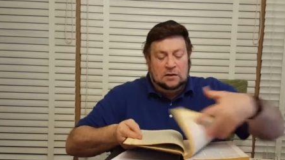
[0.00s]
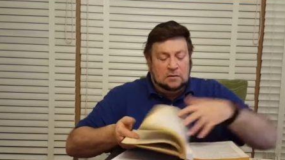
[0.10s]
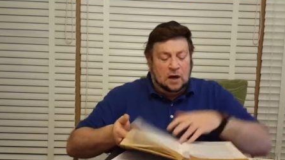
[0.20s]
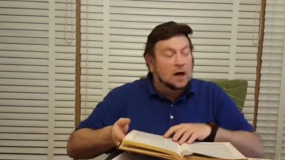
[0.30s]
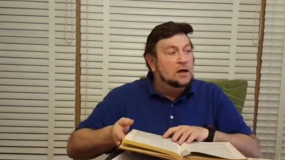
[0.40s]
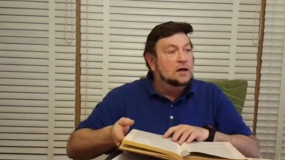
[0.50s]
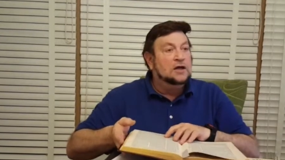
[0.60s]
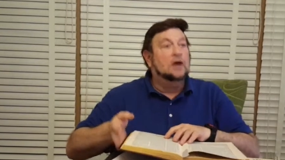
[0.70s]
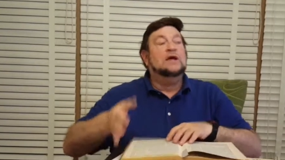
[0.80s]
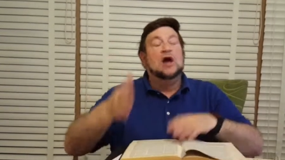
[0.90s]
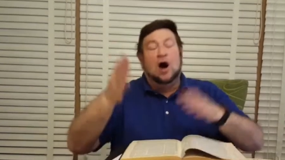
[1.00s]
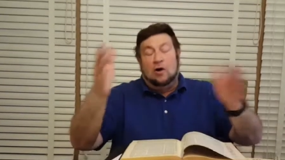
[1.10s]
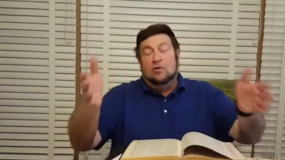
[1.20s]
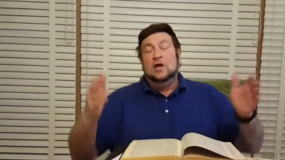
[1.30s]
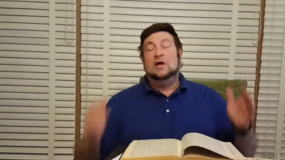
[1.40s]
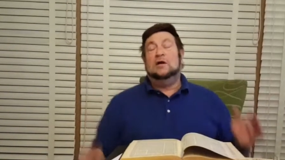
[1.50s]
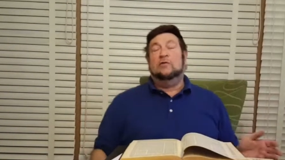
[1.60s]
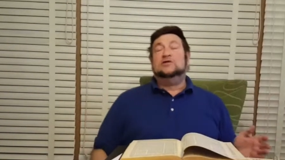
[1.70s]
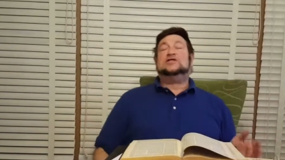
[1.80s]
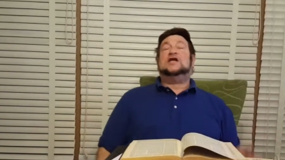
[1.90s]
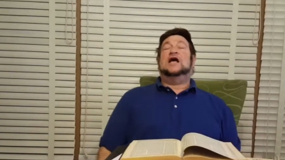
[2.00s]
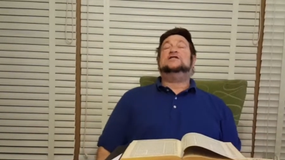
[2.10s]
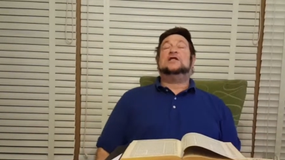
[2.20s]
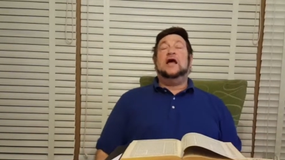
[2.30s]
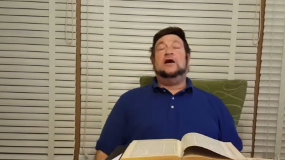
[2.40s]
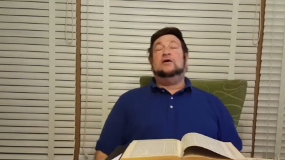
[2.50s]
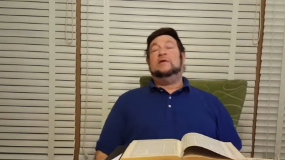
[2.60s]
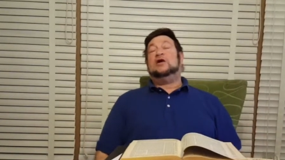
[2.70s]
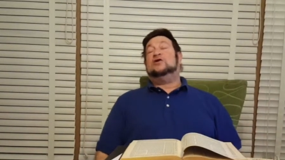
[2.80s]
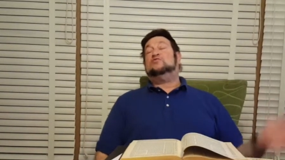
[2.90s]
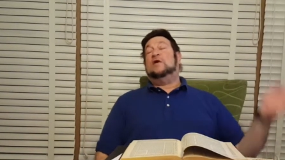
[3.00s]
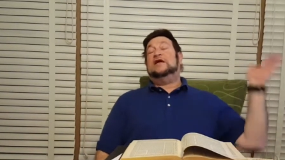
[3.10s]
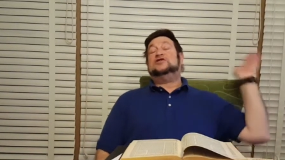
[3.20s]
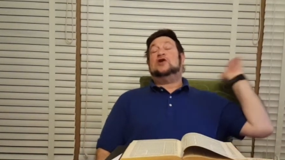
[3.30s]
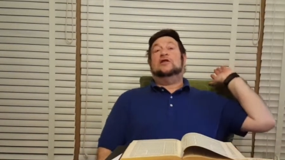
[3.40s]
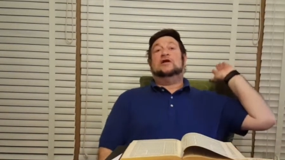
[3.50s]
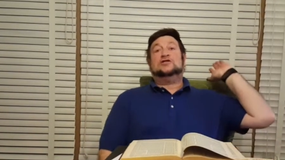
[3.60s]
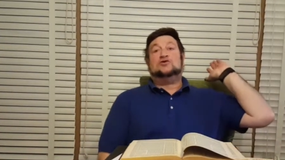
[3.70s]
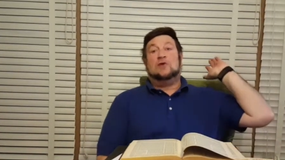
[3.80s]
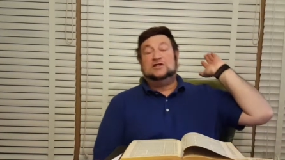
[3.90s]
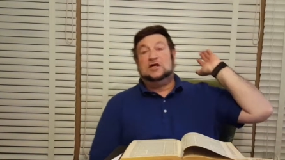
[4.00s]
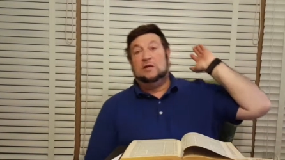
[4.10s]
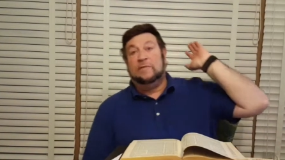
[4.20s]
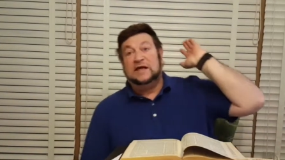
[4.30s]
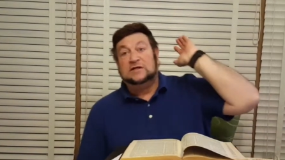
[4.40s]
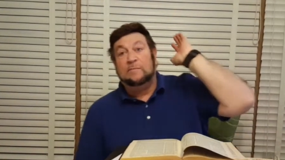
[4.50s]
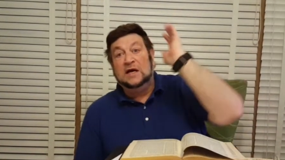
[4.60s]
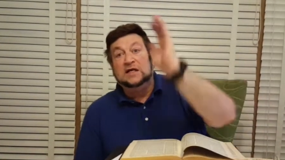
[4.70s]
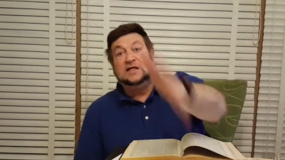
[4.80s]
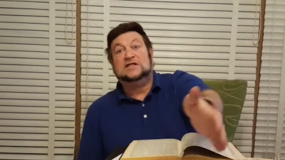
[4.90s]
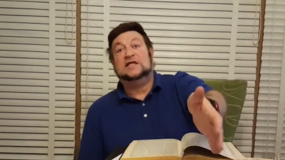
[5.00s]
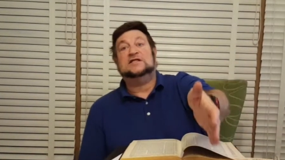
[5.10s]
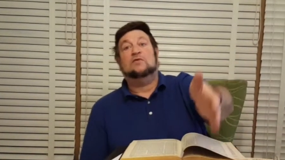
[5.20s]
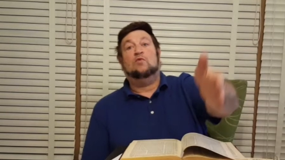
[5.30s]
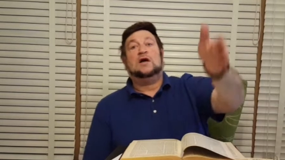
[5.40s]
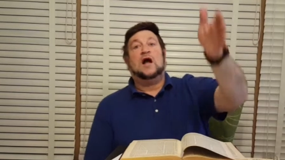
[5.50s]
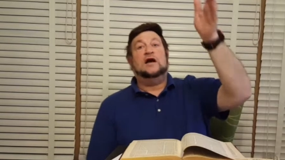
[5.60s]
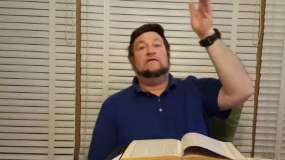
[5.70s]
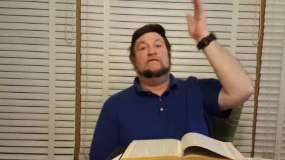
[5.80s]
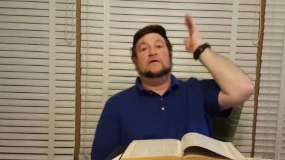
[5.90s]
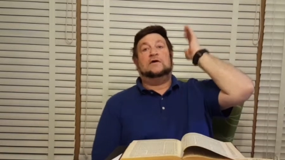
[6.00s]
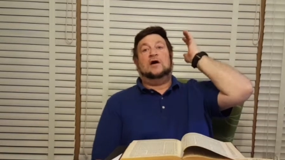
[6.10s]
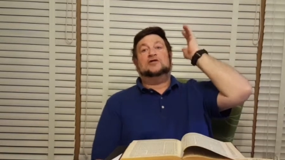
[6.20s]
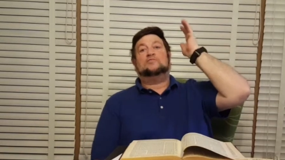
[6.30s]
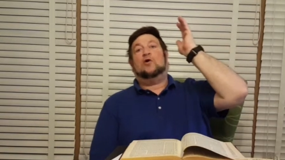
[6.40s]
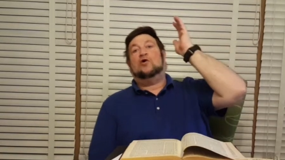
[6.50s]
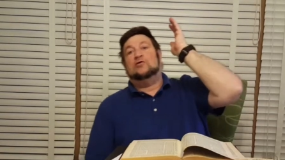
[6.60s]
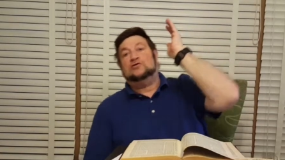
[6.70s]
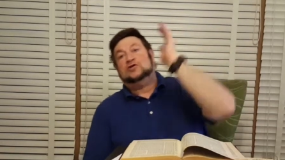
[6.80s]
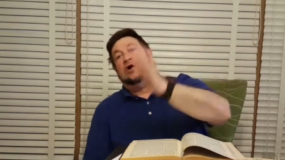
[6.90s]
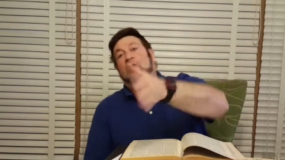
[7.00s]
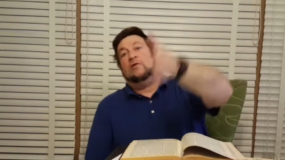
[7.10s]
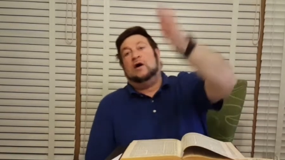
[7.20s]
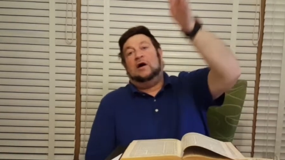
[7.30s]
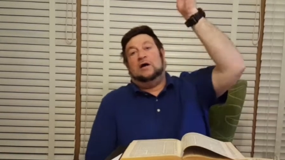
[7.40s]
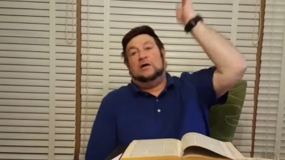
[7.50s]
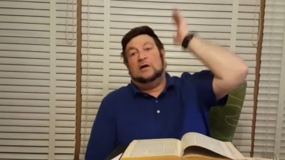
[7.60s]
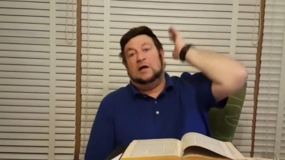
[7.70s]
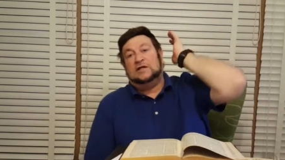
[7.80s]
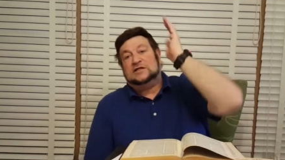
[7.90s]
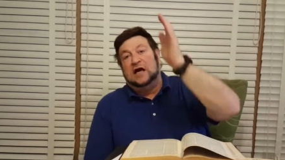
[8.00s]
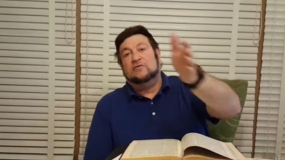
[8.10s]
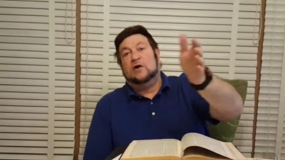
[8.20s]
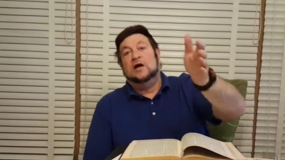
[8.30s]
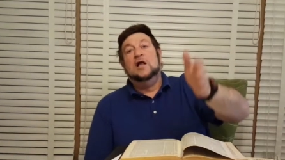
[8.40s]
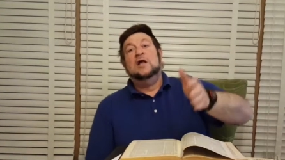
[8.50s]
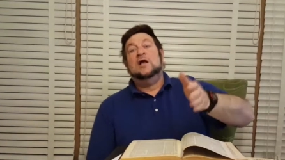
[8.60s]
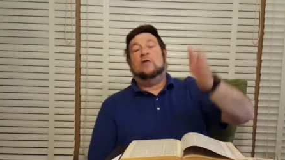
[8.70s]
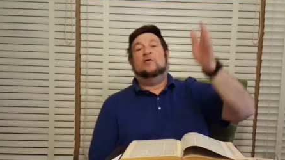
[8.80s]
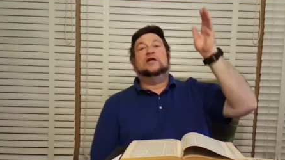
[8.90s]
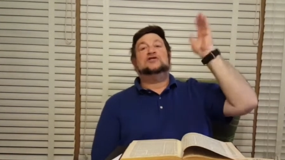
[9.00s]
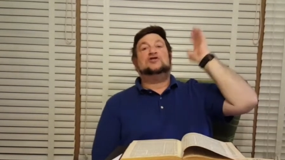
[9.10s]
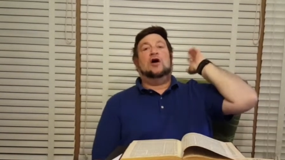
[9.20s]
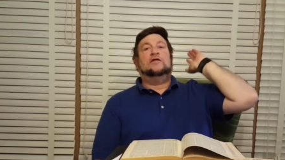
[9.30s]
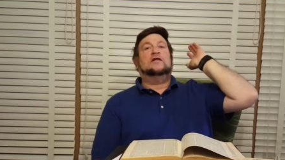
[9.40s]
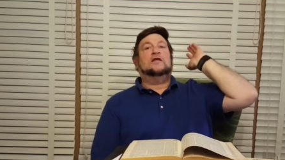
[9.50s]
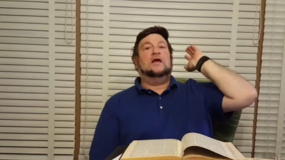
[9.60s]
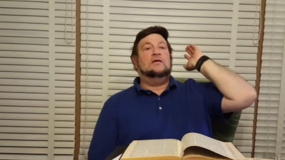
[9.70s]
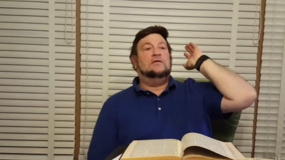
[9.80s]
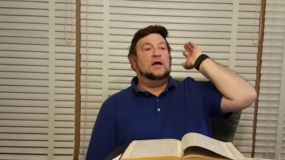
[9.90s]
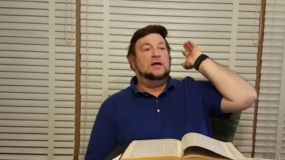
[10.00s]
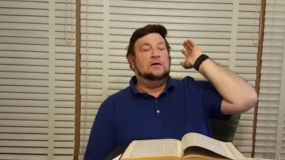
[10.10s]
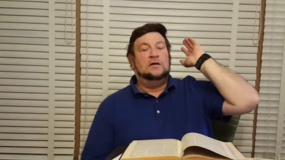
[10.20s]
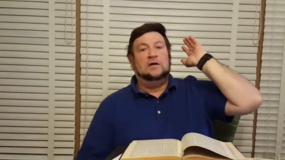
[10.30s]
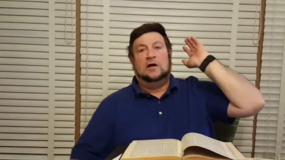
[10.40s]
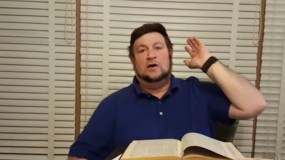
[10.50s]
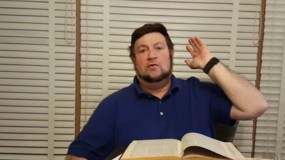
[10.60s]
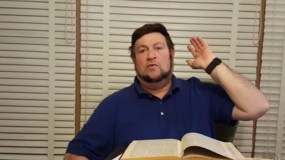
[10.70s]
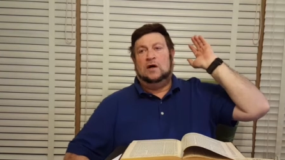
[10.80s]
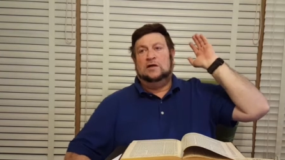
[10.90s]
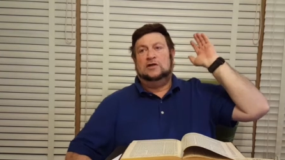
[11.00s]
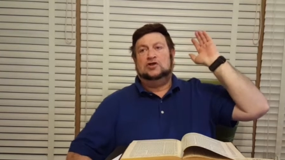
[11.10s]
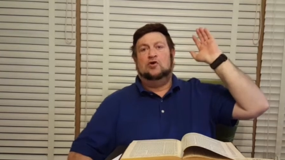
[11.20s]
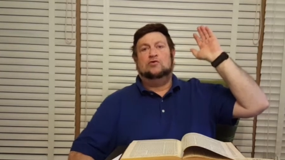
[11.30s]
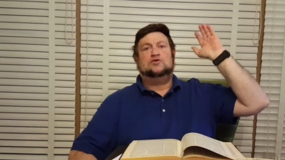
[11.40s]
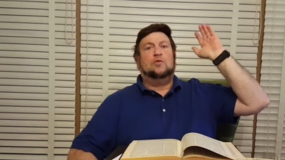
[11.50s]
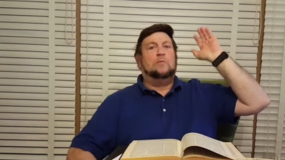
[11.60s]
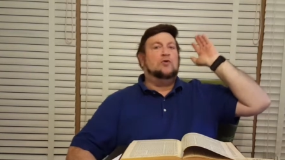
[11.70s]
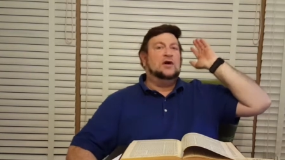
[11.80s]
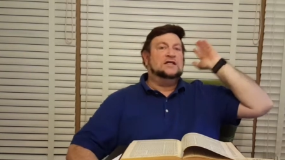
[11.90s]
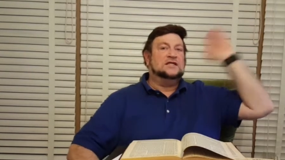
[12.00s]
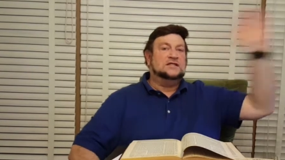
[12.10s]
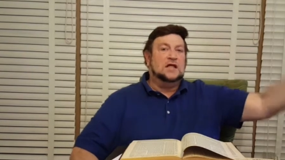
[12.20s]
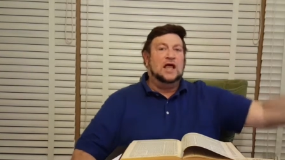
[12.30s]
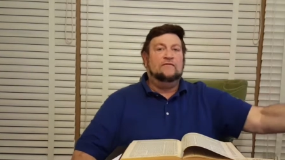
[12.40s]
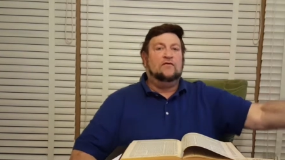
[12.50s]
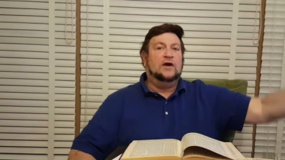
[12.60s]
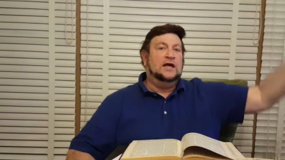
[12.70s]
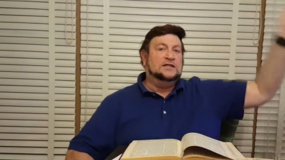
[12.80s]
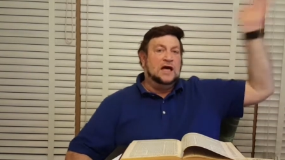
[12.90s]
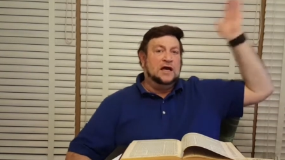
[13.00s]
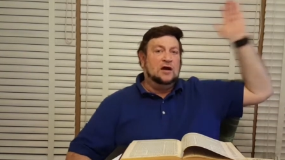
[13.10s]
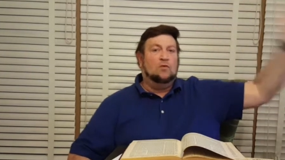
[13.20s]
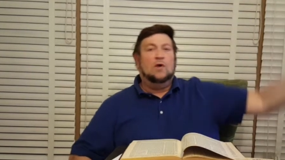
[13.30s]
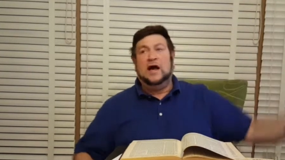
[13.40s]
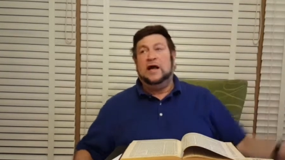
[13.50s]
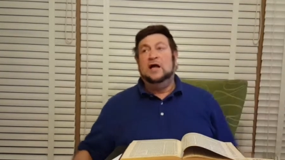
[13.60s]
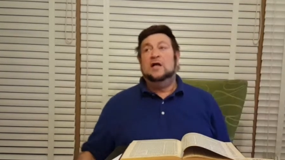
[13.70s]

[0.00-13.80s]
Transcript: Yirmiyahu. It was changed later because when they saw the destruction of the Beis HaMikdash, they said, what kind of Kadosh Baruch was Nora, and etc. And when they saw that the Jews were put into slavery and taken away,